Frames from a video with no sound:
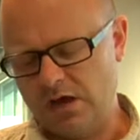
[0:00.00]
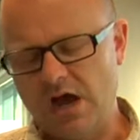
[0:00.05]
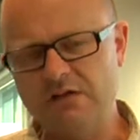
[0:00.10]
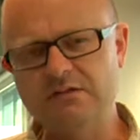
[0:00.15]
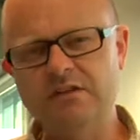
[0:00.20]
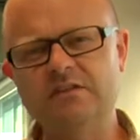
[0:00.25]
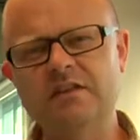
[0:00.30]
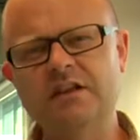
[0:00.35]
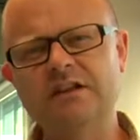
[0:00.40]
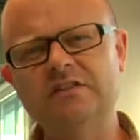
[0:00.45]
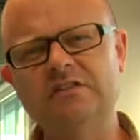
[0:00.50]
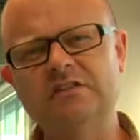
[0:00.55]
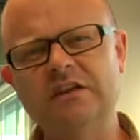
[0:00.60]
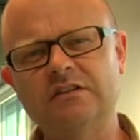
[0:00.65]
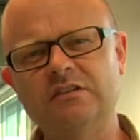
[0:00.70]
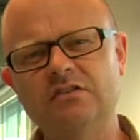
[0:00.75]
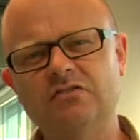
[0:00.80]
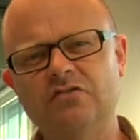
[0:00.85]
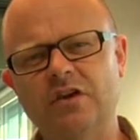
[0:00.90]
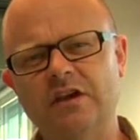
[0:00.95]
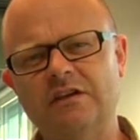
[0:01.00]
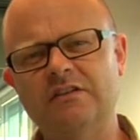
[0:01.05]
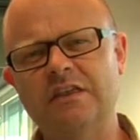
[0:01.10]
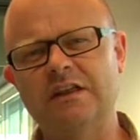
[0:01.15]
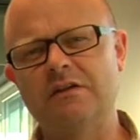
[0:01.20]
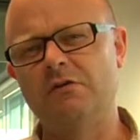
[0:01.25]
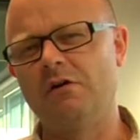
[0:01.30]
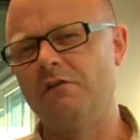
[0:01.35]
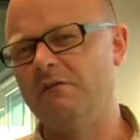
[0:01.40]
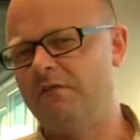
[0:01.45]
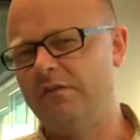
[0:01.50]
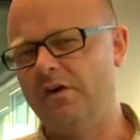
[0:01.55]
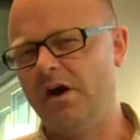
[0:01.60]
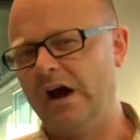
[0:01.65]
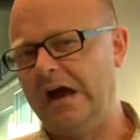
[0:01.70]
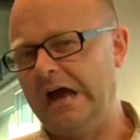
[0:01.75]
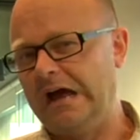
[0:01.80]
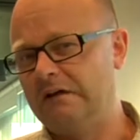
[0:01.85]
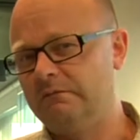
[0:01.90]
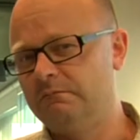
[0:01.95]
I'm just going to stick to drinks that are on
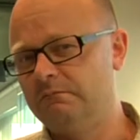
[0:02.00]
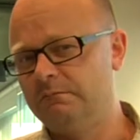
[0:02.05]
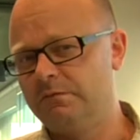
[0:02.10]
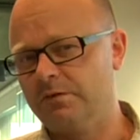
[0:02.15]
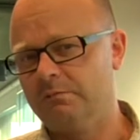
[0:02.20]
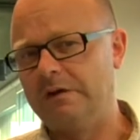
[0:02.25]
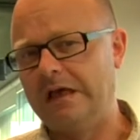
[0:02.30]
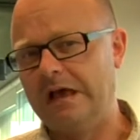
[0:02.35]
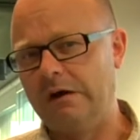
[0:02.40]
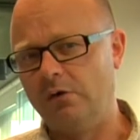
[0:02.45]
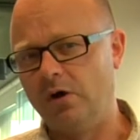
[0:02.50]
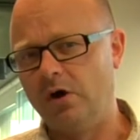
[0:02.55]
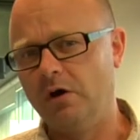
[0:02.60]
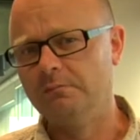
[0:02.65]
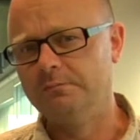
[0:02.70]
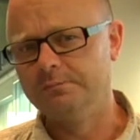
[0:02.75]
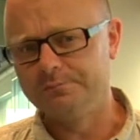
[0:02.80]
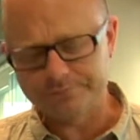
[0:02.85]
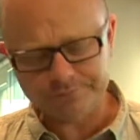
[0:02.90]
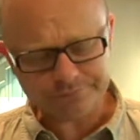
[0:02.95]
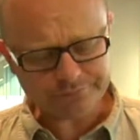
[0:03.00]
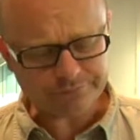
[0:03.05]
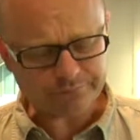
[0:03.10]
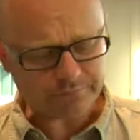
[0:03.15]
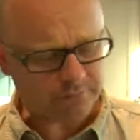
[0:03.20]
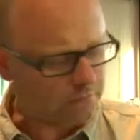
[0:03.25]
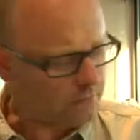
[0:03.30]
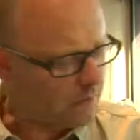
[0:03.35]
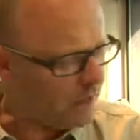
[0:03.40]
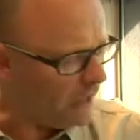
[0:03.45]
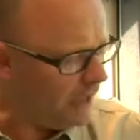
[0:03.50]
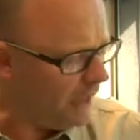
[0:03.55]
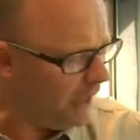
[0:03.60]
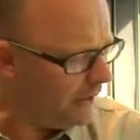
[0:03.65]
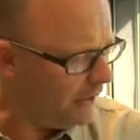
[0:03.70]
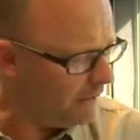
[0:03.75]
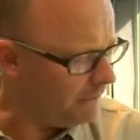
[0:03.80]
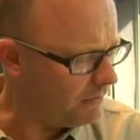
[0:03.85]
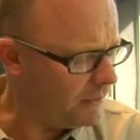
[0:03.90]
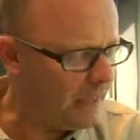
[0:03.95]
fire from now on.
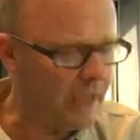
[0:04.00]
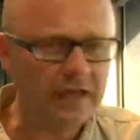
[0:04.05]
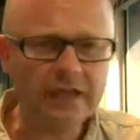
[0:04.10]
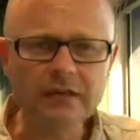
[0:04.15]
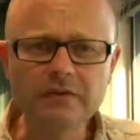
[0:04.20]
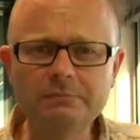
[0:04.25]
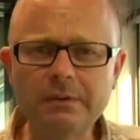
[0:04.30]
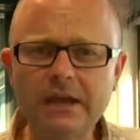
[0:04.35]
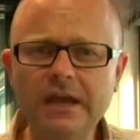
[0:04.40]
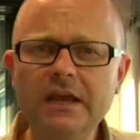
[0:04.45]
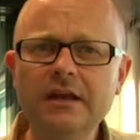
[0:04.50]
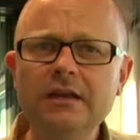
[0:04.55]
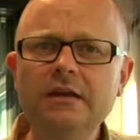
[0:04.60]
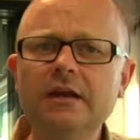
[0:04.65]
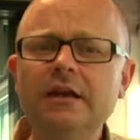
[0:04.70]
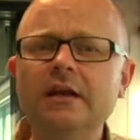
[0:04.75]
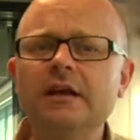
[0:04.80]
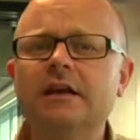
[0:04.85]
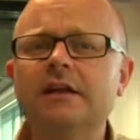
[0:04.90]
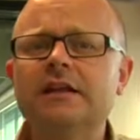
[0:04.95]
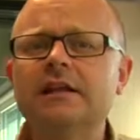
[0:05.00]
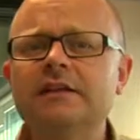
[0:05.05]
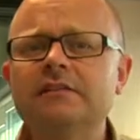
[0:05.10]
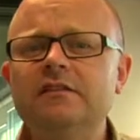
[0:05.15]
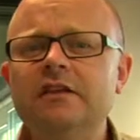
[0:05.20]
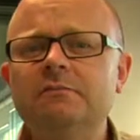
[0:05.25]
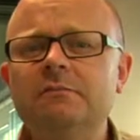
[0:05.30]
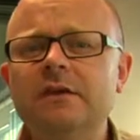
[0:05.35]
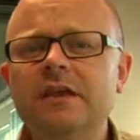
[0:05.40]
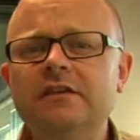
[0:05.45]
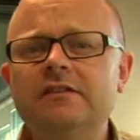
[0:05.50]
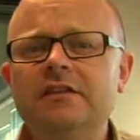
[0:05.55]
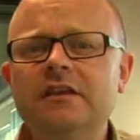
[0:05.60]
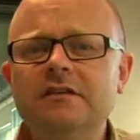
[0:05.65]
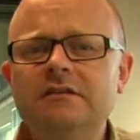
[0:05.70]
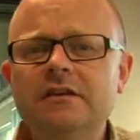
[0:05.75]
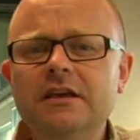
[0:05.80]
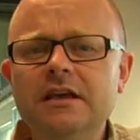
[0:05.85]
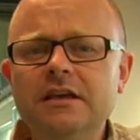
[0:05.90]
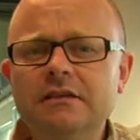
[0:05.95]
That has been GlennZB
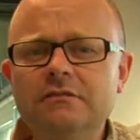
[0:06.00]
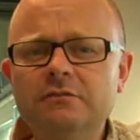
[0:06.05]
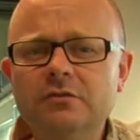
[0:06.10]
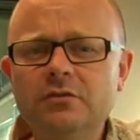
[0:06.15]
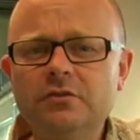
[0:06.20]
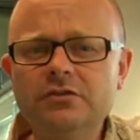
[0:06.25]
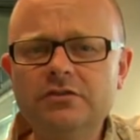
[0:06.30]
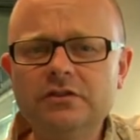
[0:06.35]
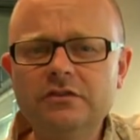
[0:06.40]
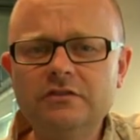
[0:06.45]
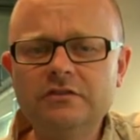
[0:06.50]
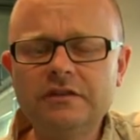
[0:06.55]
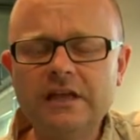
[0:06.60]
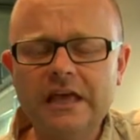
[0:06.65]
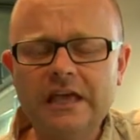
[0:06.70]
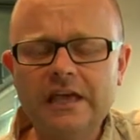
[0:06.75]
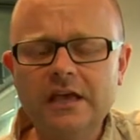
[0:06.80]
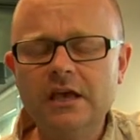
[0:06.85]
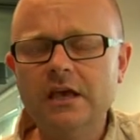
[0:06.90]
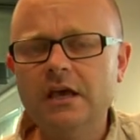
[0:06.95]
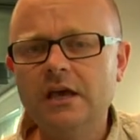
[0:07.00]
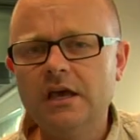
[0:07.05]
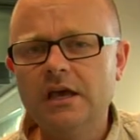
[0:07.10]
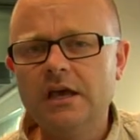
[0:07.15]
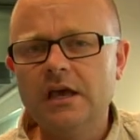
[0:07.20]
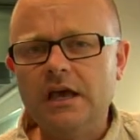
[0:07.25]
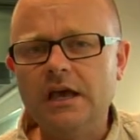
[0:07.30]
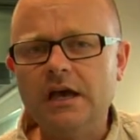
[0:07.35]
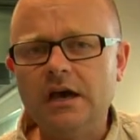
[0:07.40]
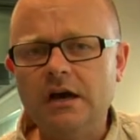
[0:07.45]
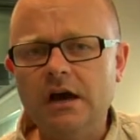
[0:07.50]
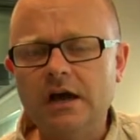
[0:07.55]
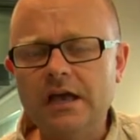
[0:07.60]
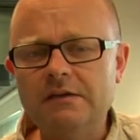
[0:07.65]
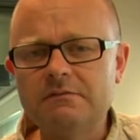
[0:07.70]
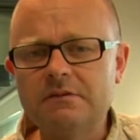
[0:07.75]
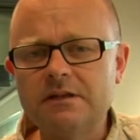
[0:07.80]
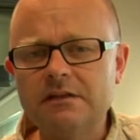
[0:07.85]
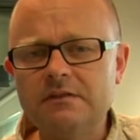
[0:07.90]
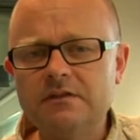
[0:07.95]
TV for Tuesday. I
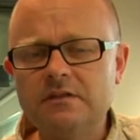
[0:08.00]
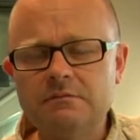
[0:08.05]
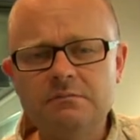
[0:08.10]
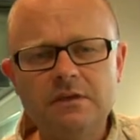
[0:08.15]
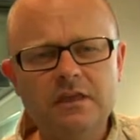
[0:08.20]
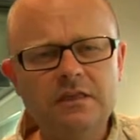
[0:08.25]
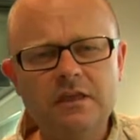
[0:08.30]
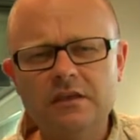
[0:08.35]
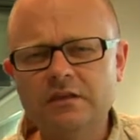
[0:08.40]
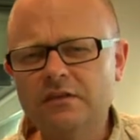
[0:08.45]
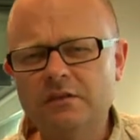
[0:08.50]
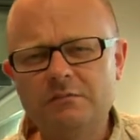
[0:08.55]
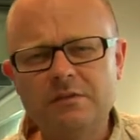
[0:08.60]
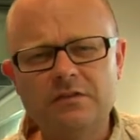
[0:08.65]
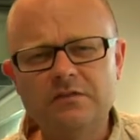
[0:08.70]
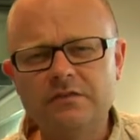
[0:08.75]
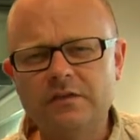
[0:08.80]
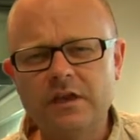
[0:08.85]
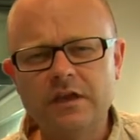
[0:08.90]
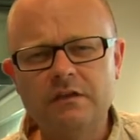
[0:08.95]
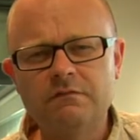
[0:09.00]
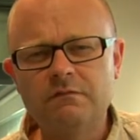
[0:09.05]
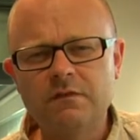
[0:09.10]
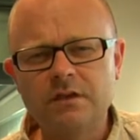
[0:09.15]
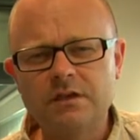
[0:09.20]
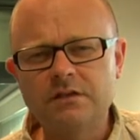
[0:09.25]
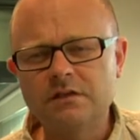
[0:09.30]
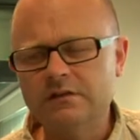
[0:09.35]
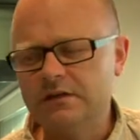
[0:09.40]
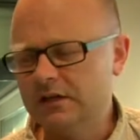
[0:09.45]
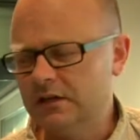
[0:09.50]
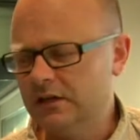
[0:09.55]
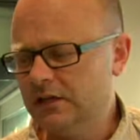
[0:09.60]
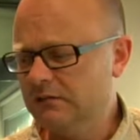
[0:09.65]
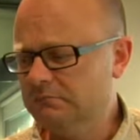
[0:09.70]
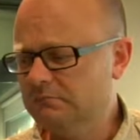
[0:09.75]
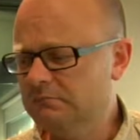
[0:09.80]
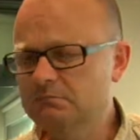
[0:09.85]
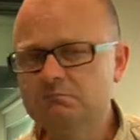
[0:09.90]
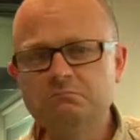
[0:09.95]
am GlennZB. Thank you so much for having me in your telly.
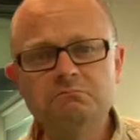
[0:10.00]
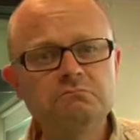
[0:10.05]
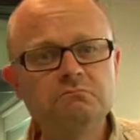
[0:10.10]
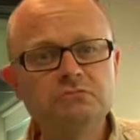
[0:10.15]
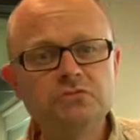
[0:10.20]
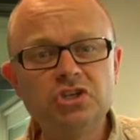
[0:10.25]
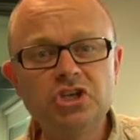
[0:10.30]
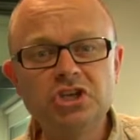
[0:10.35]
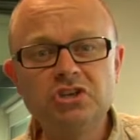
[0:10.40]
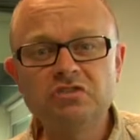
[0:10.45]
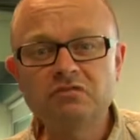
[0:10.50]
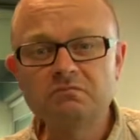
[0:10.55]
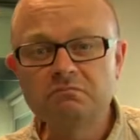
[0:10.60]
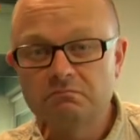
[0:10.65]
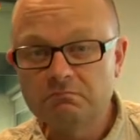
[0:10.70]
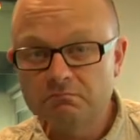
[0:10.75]
Cheers.